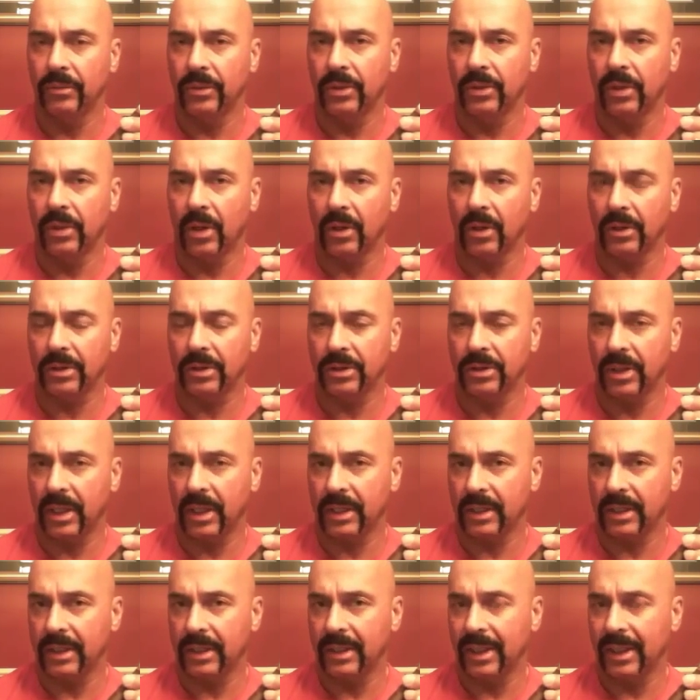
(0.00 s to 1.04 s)
dark
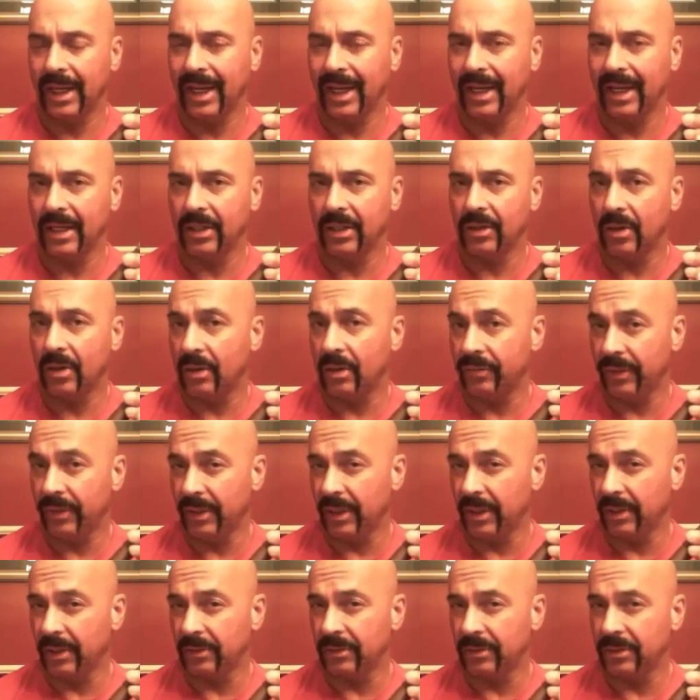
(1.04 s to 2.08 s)
chocolate and coffee
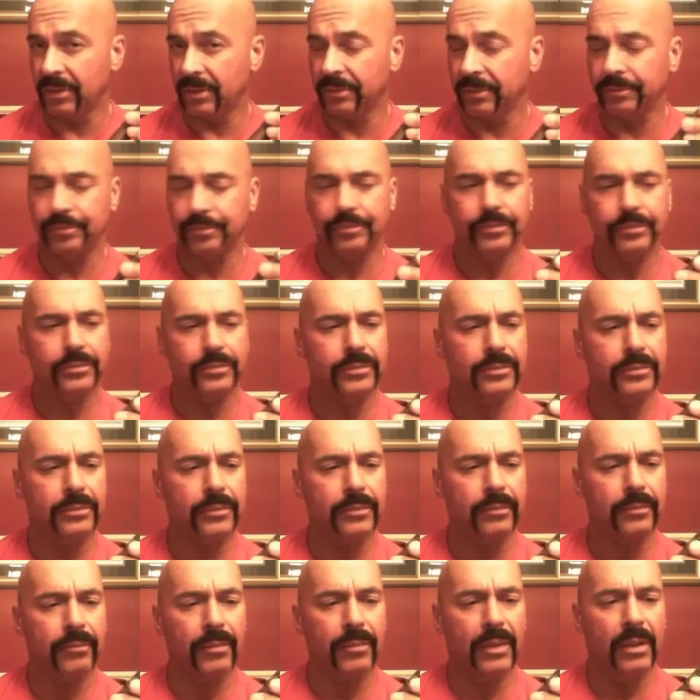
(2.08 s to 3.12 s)
notes.
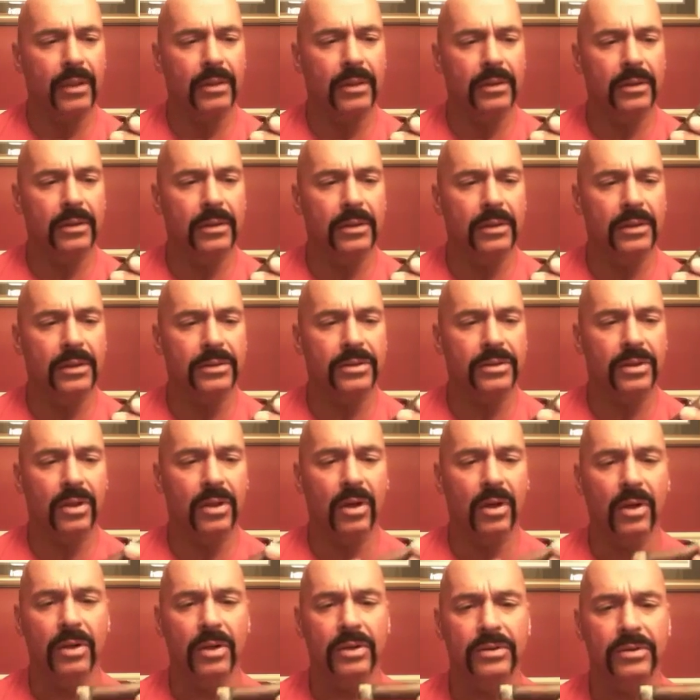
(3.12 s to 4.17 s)
The
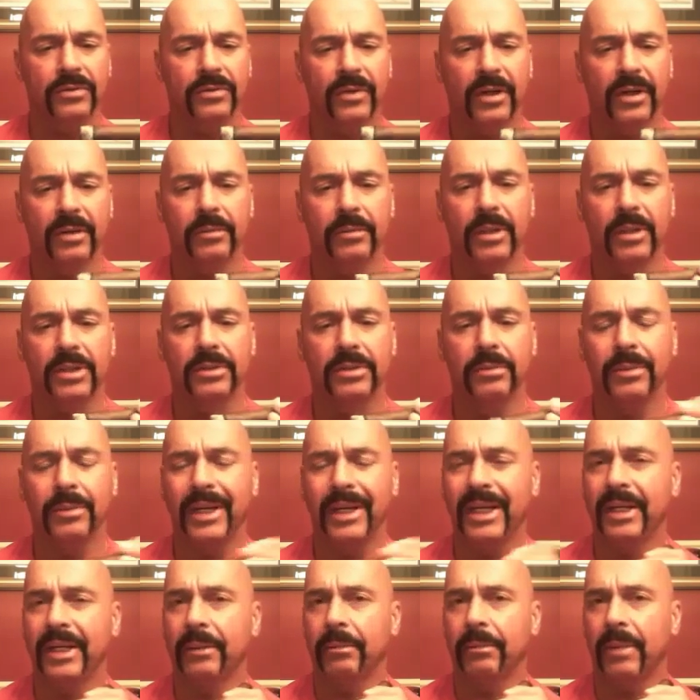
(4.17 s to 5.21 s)
cigar is very much
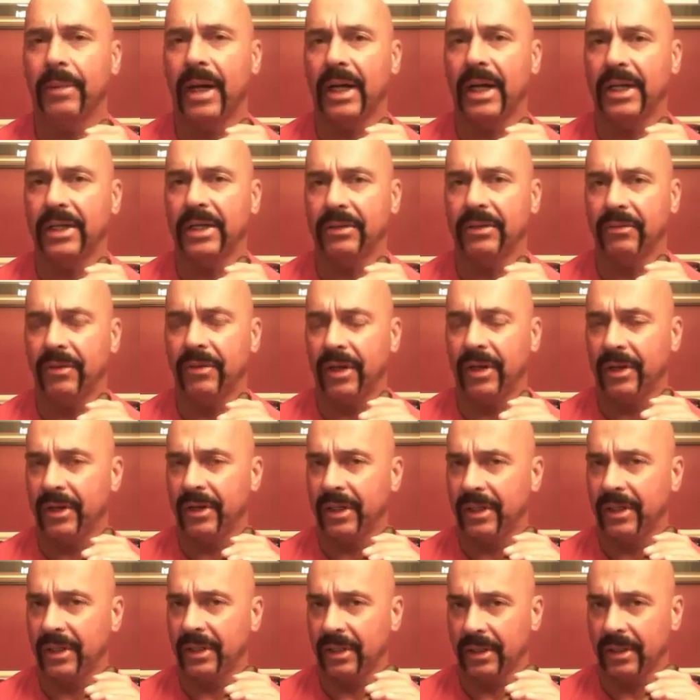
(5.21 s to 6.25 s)
medium bodied,
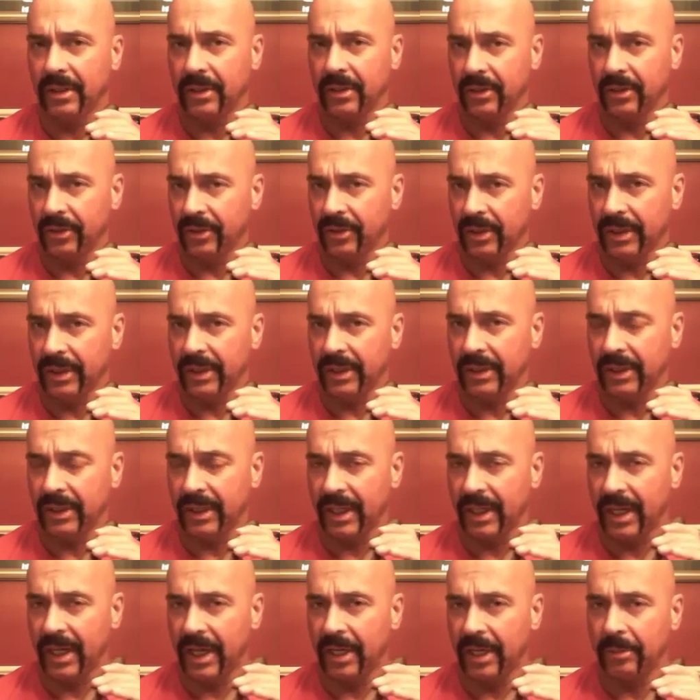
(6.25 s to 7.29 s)
very early in the
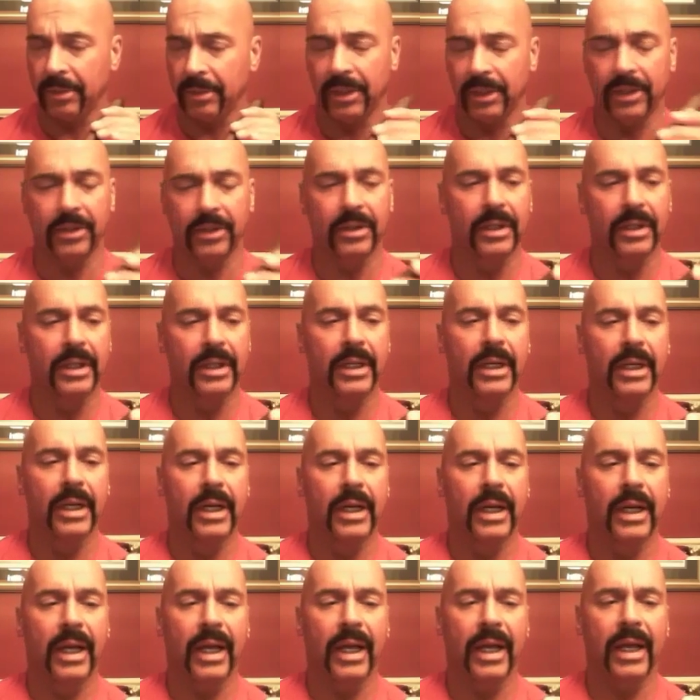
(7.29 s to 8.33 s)
game here.
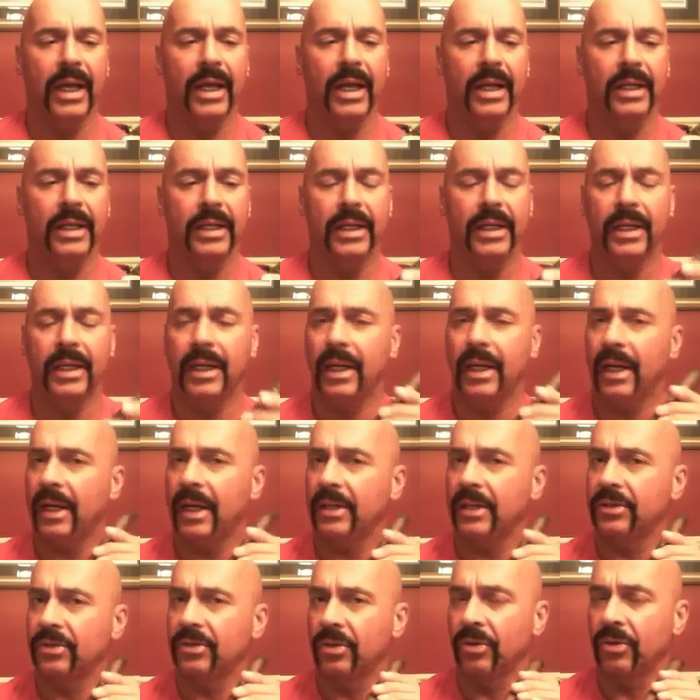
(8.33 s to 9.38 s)
And it
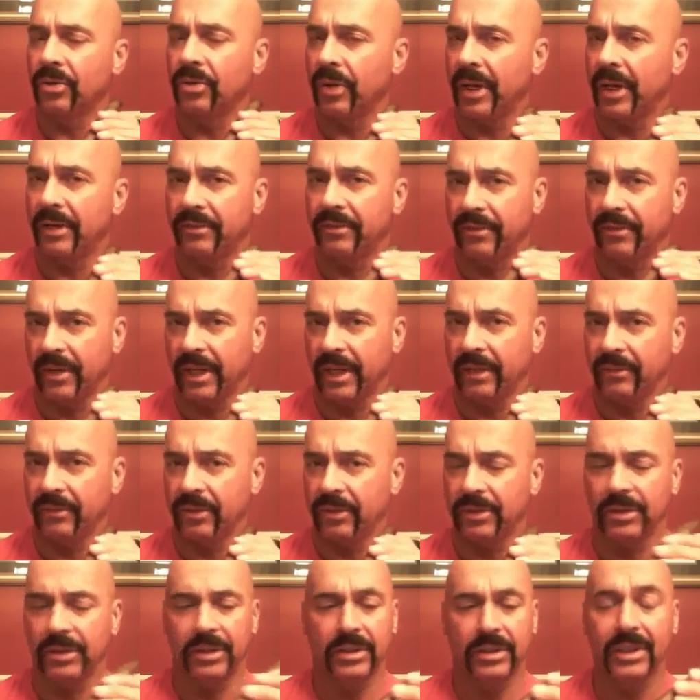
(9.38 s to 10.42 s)
has great
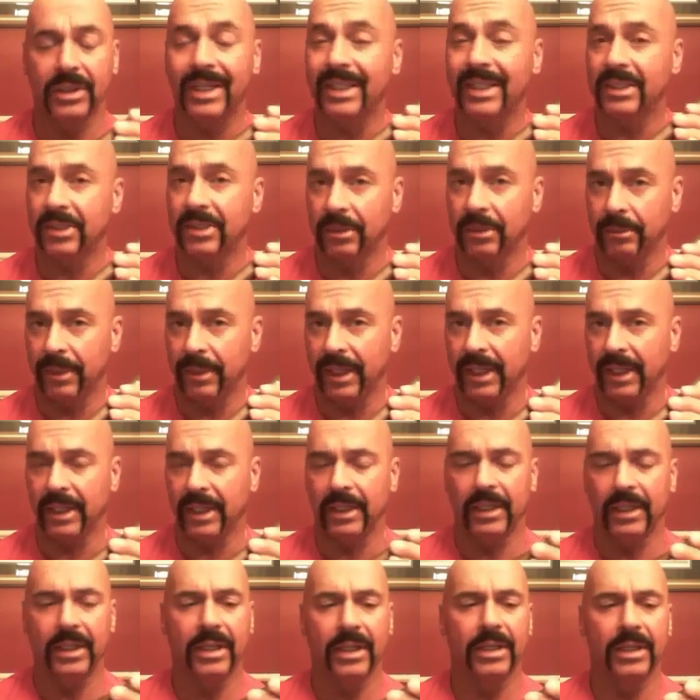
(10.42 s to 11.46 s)
flavors, at least to me.
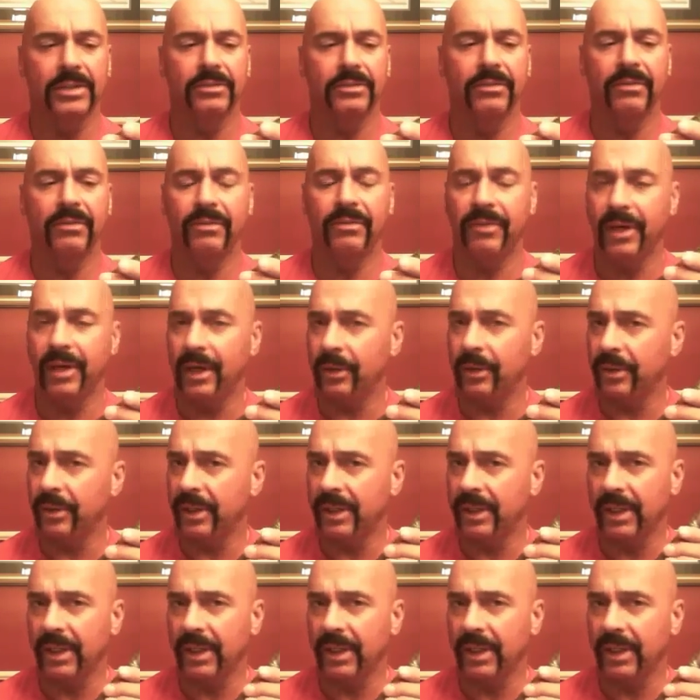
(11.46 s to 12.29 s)
It is very